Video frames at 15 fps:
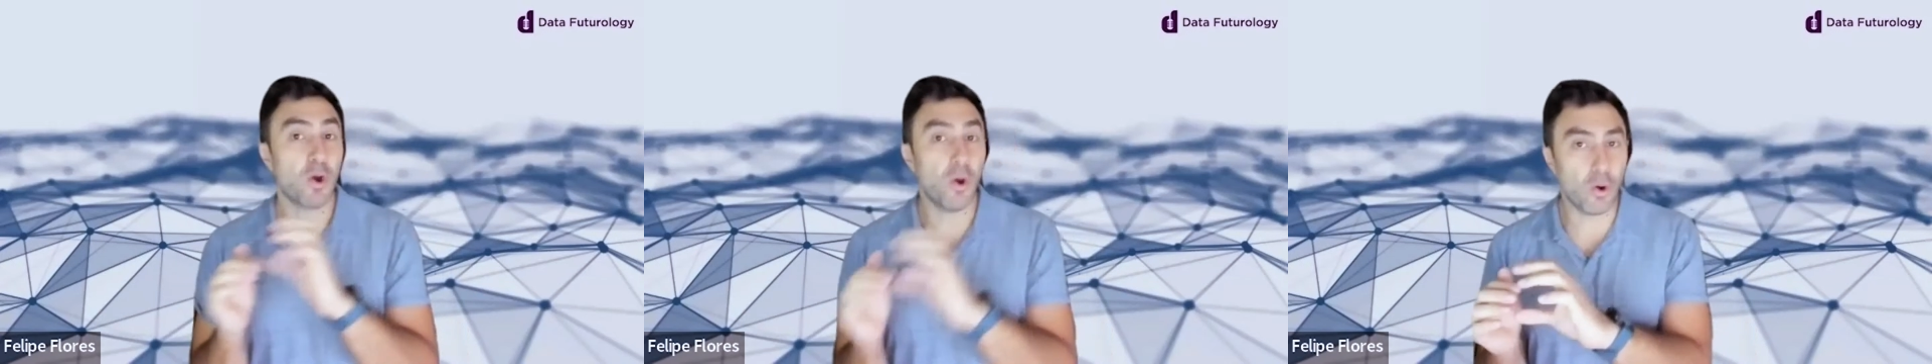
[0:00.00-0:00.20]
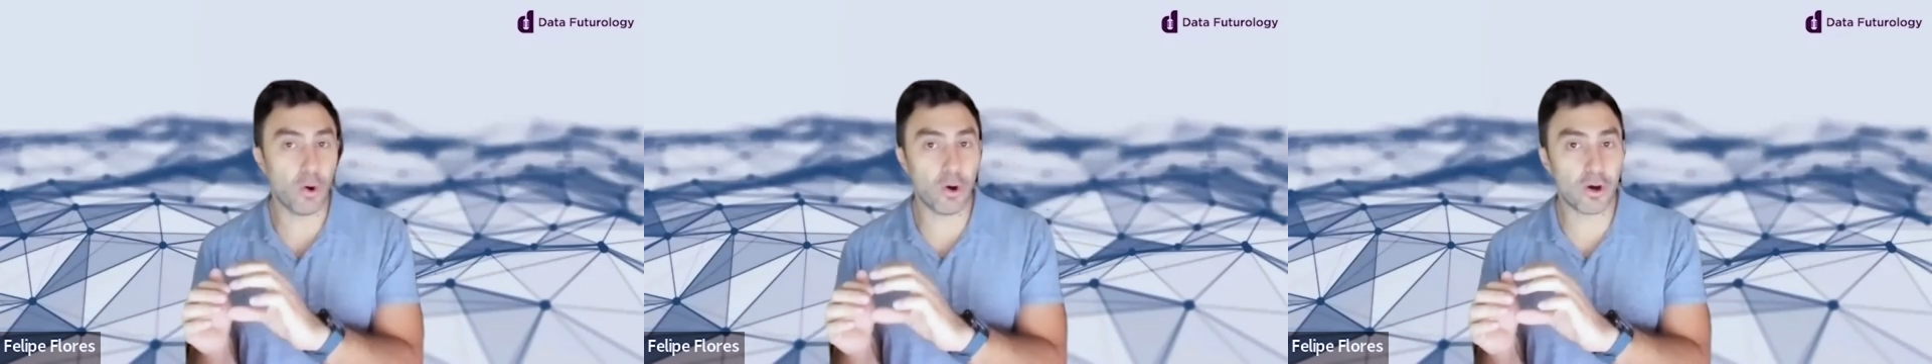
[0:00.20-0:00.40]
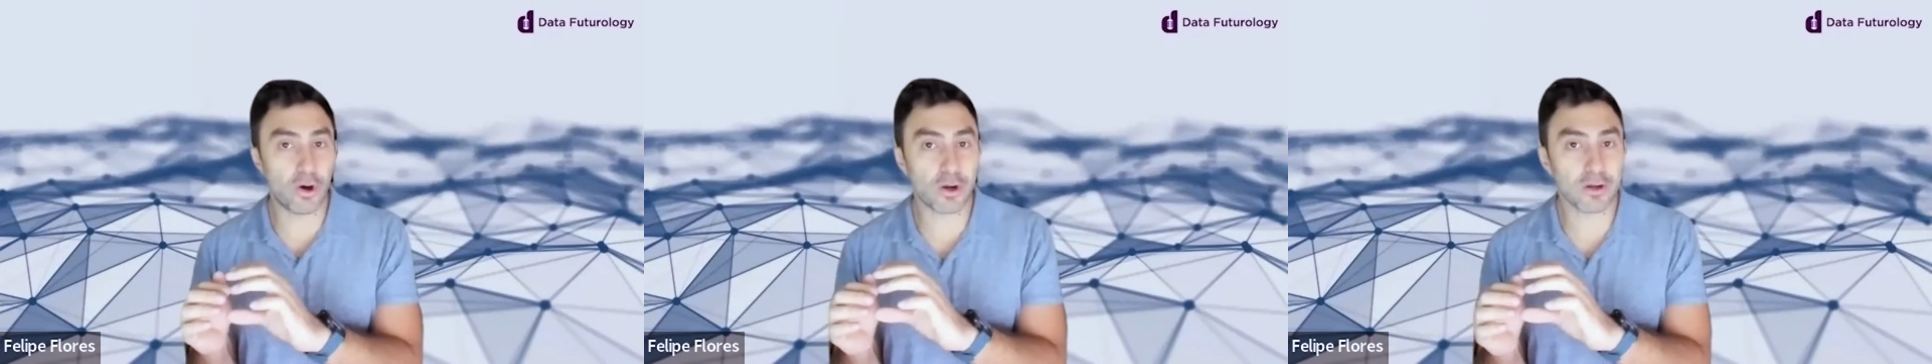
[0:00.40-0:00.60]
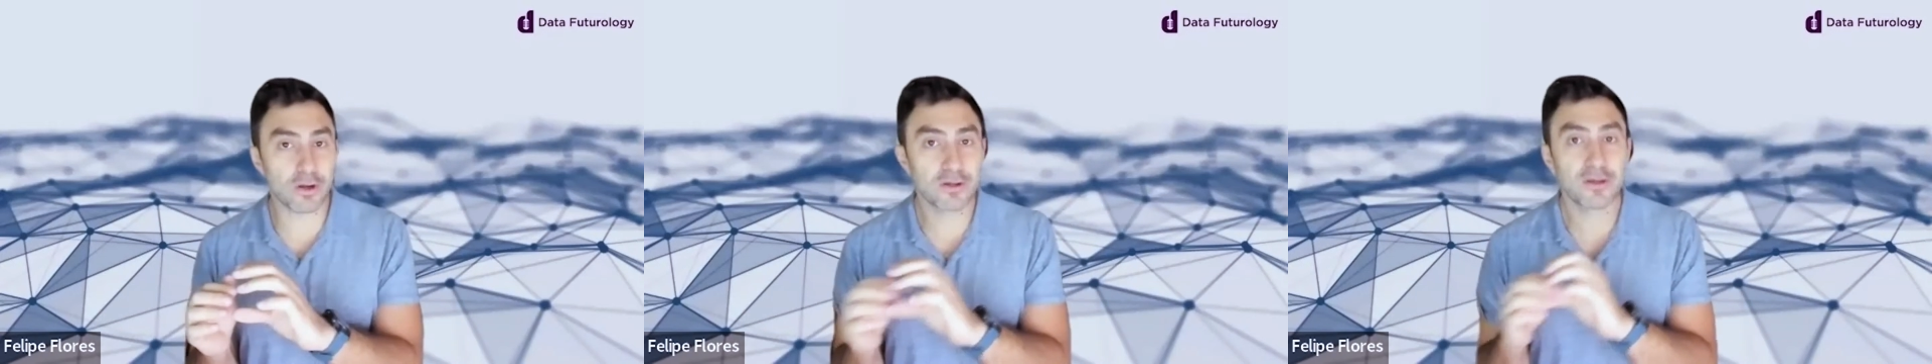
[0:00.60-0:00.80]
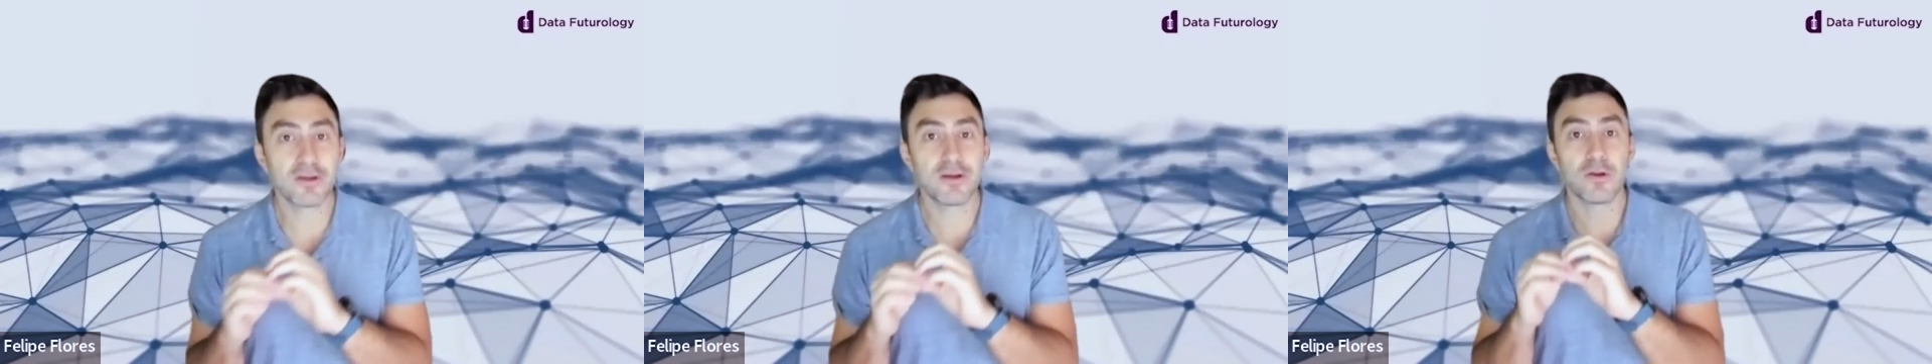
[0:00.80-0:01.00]

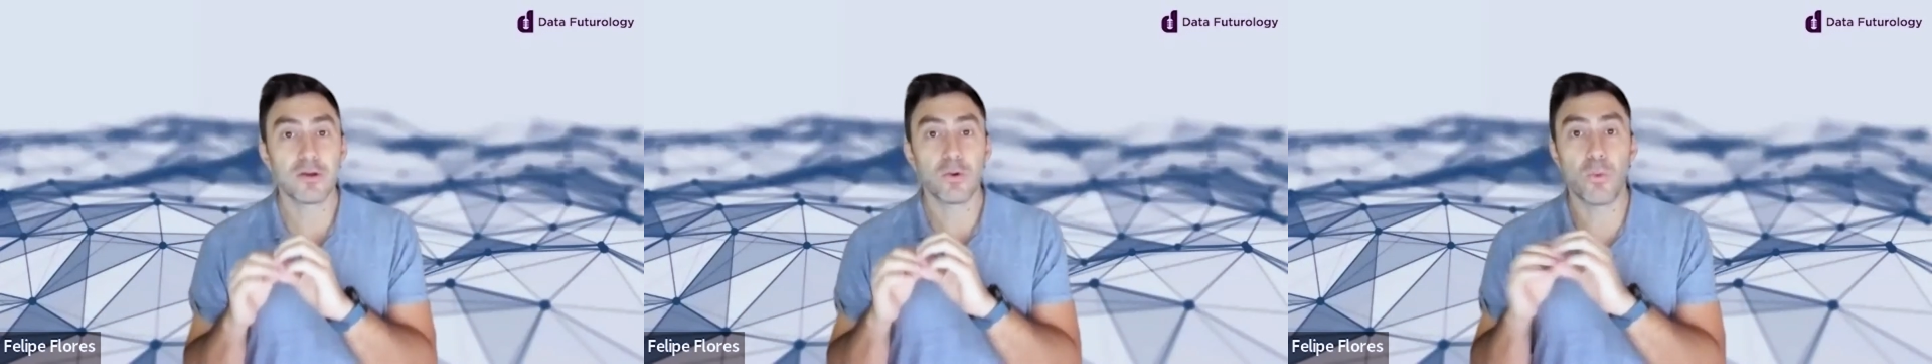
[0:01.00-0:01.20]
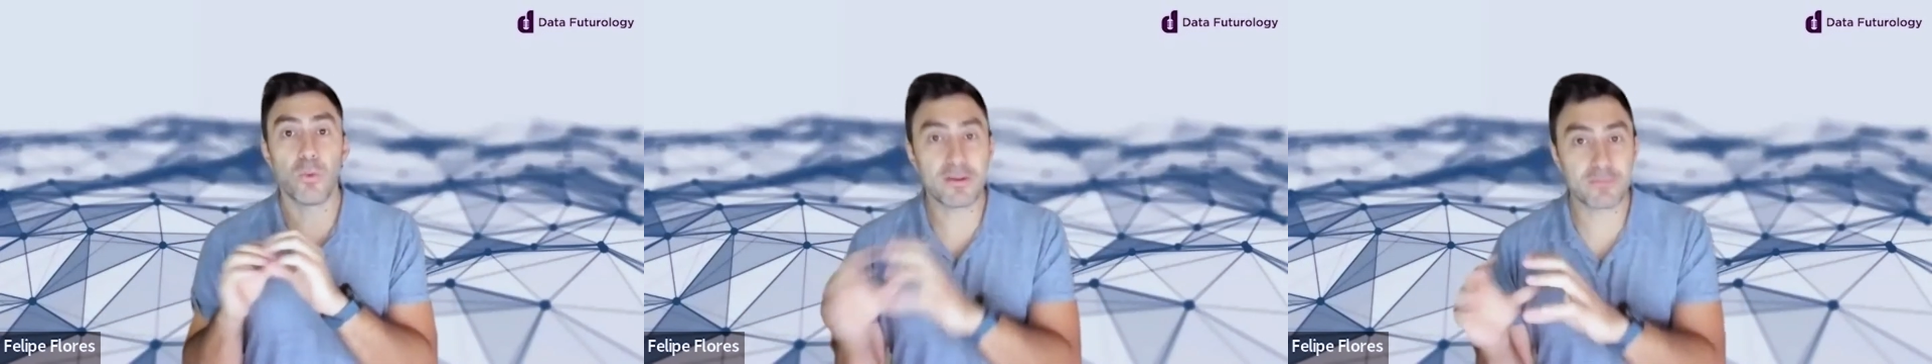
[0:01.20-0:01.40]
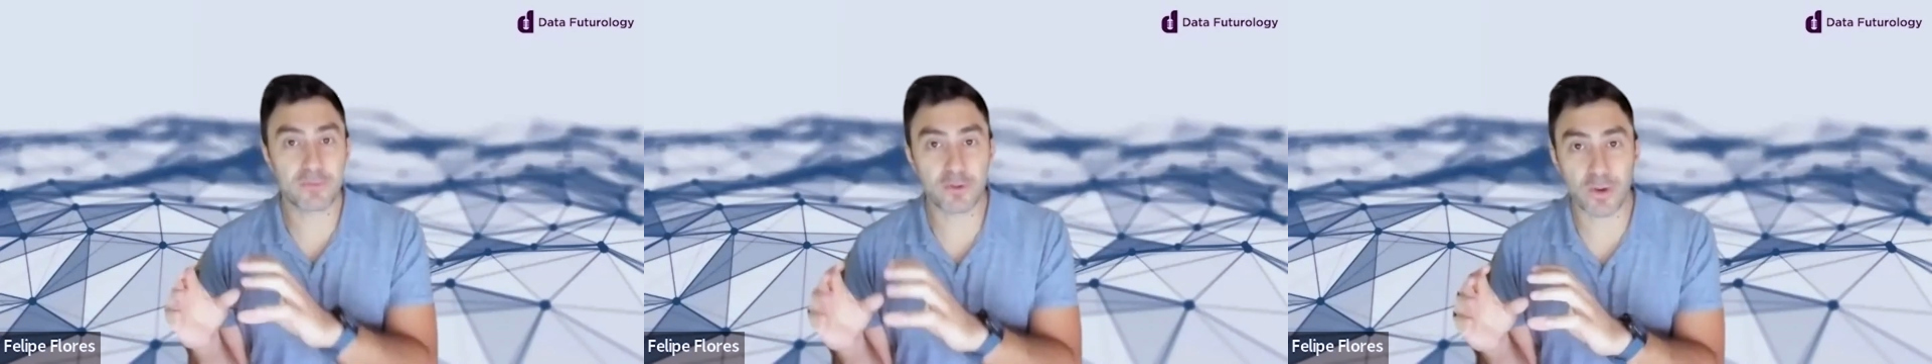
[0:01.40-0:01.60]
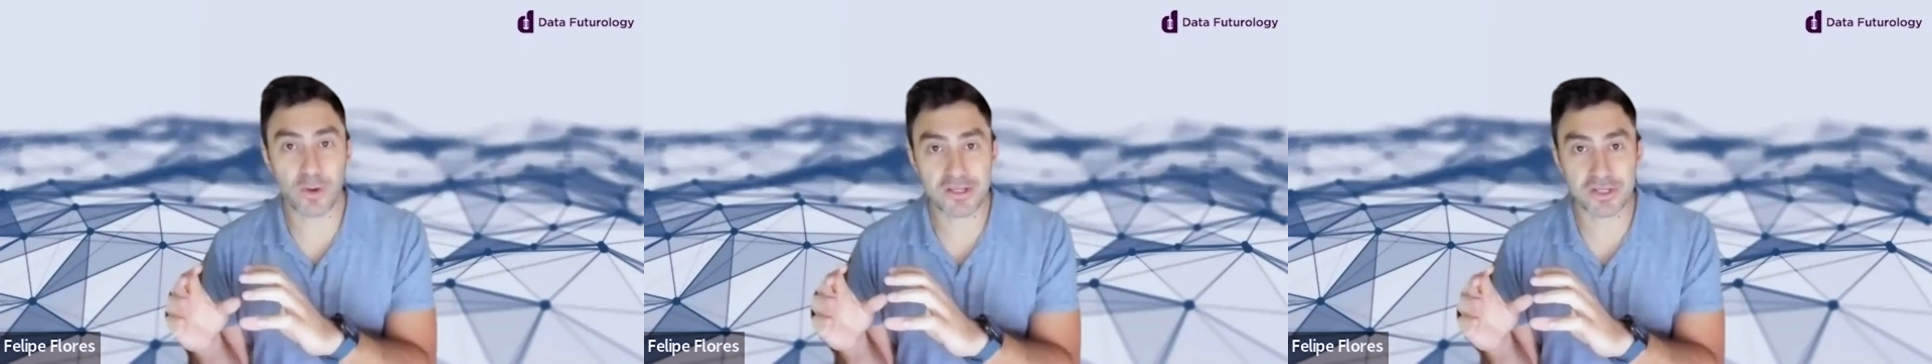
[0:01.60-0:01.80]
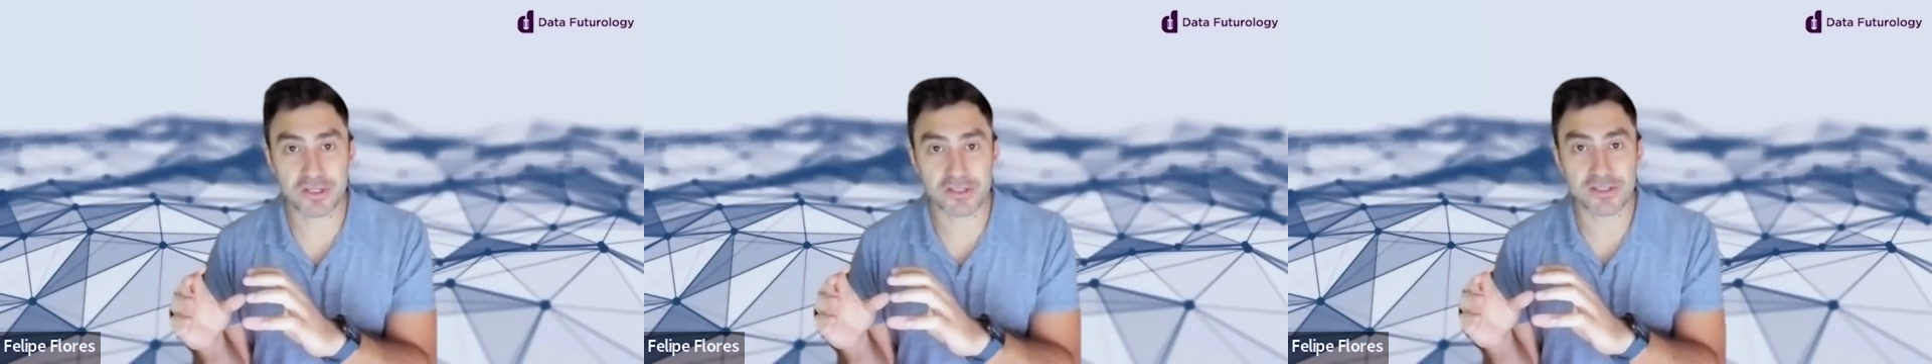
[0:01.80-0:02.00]
or wait for
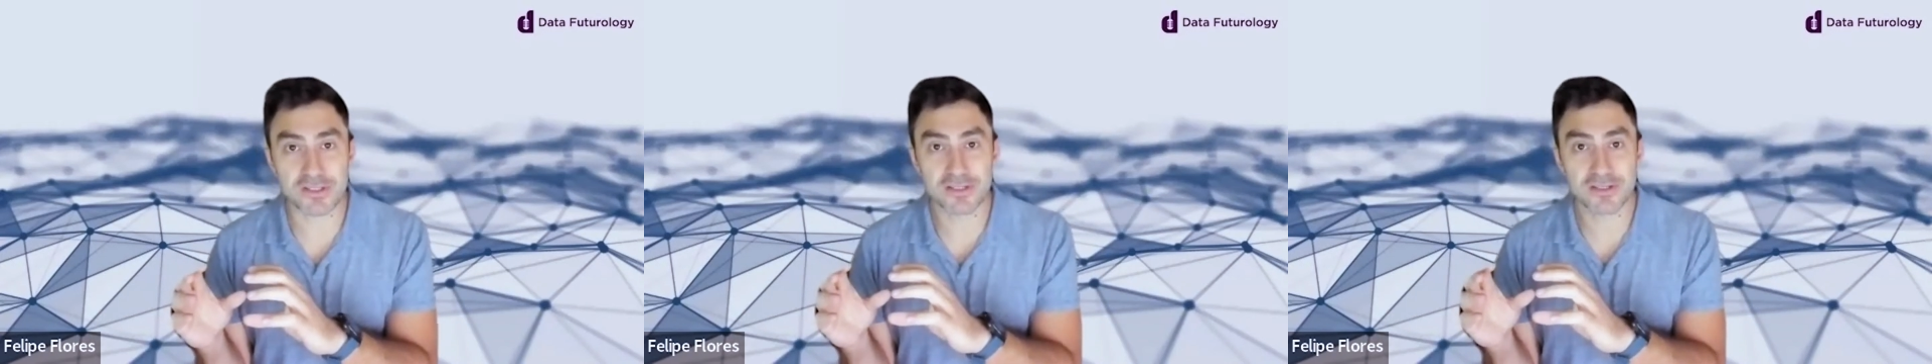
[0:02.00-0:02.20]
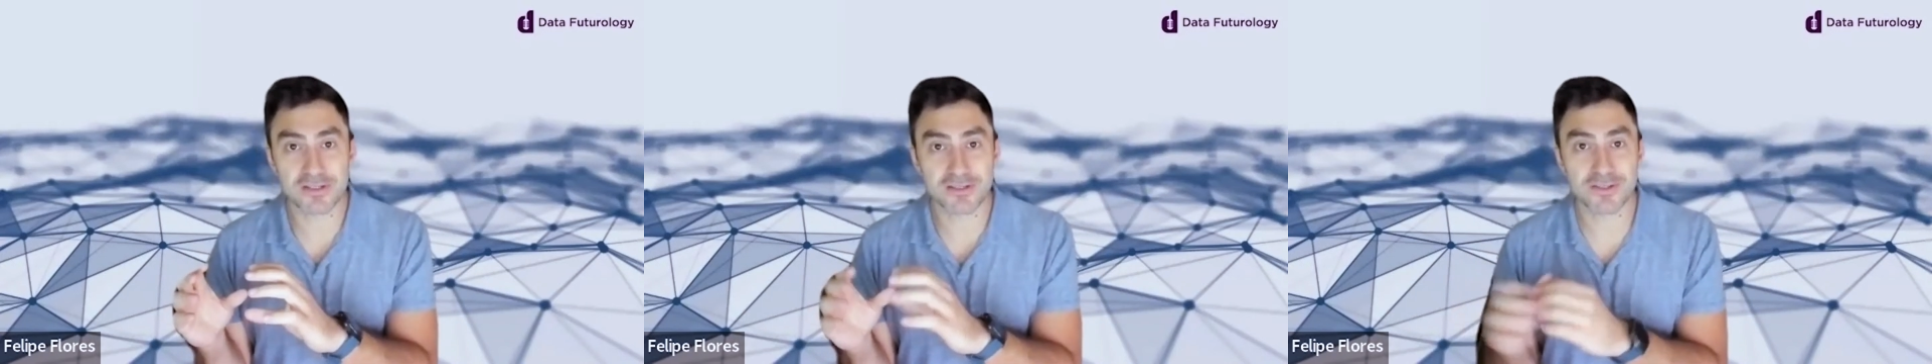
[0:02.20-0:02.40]
questions.